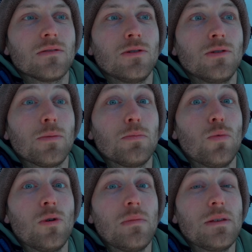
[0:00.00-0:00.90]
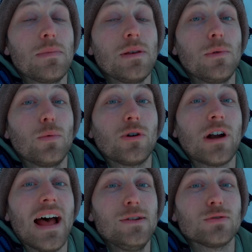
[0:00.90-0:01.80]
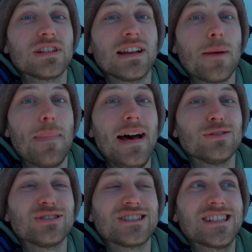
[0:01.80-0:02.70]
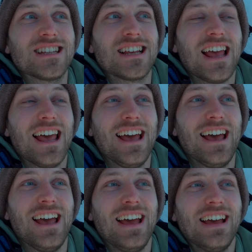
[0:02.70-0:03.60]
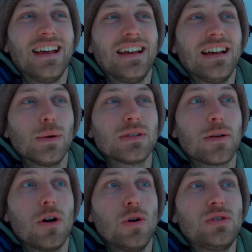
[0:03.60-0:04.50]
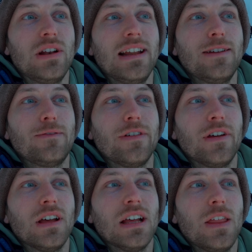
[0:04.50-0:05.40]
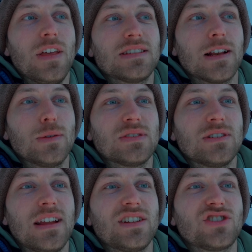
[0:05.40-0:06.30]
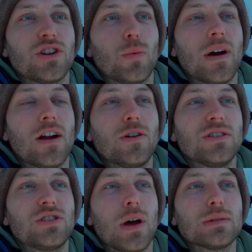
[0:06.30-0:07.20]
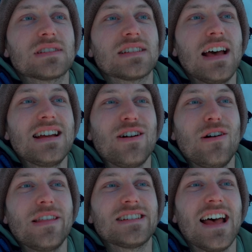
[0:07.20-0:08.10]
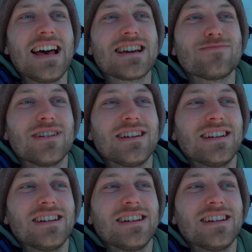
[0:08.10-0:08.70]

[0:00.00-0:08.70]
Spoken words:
not more people were out and about. I was like, oh, you live this close to nature. Why aren't you outside all the time?